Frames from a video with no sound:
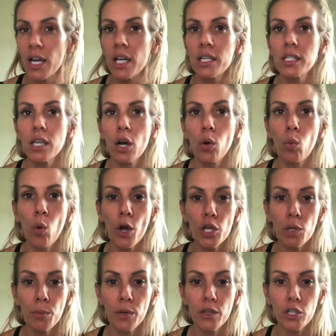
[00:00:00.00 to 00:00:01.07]
So what
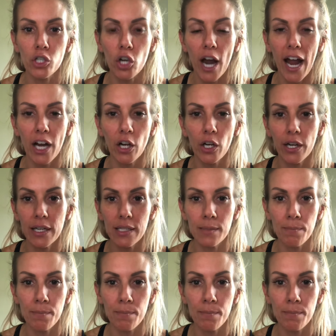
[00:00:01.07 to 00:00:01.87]
you put in the tracker is